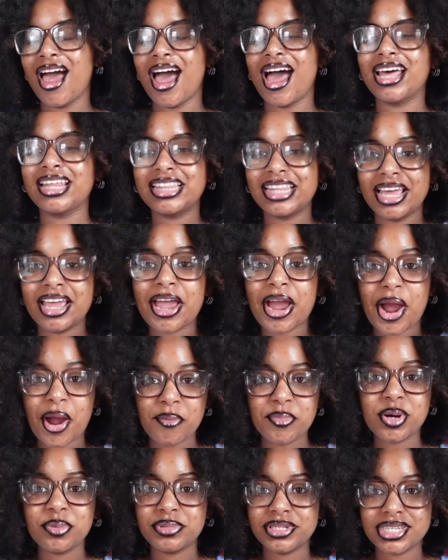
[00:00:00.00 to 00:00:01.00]
I think
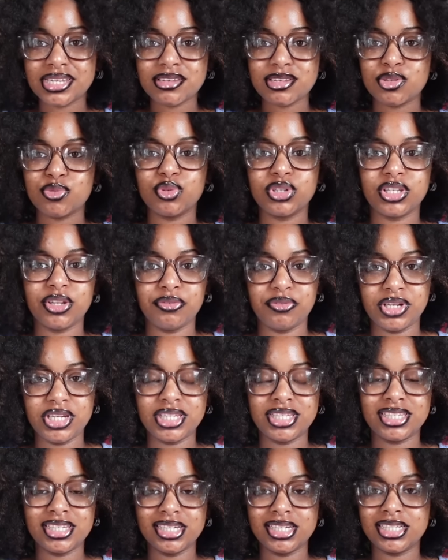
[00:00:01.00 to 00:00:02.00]
I'm obsessed with the
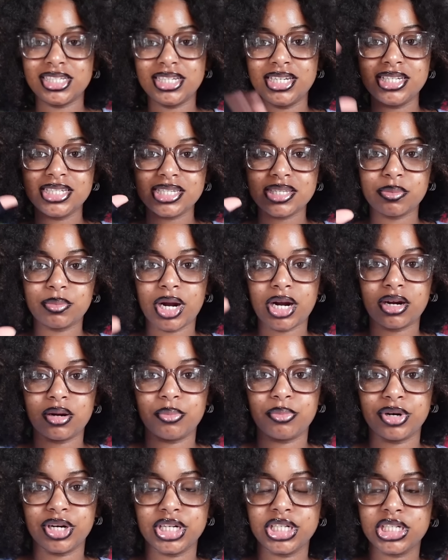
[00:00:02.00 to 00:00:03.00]
V-stitch. These are my
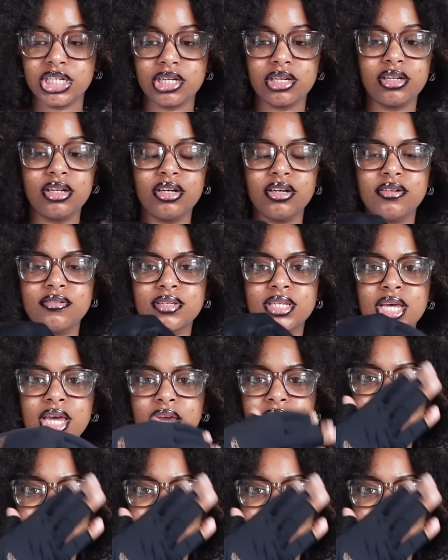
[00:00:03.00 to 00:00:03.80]
compression gloves.